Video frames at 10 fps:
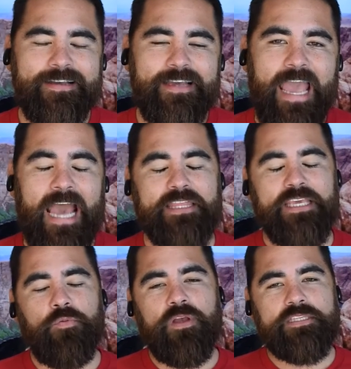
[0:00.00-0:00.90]
At the
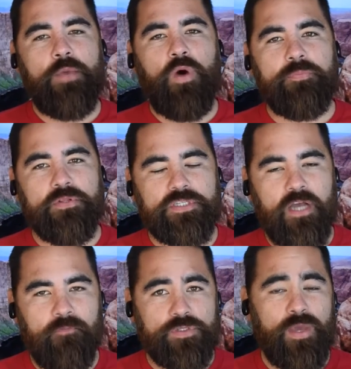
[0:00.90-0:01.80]
Real Estate Wealth Builders
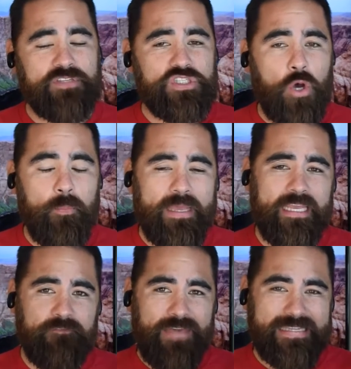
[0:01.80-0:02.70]
Conference, we have so
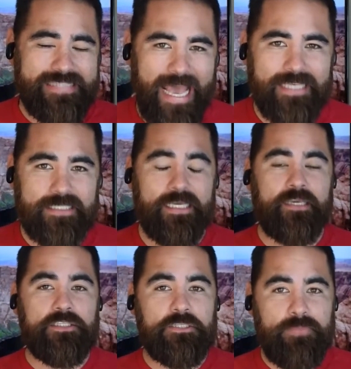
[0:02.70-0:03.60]
many
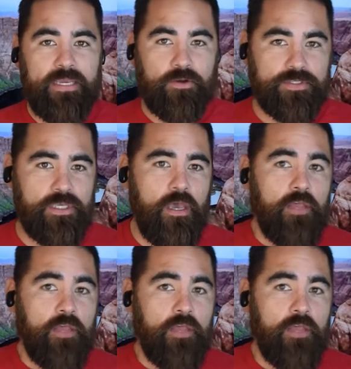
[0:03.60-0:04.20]
fantastic speakers.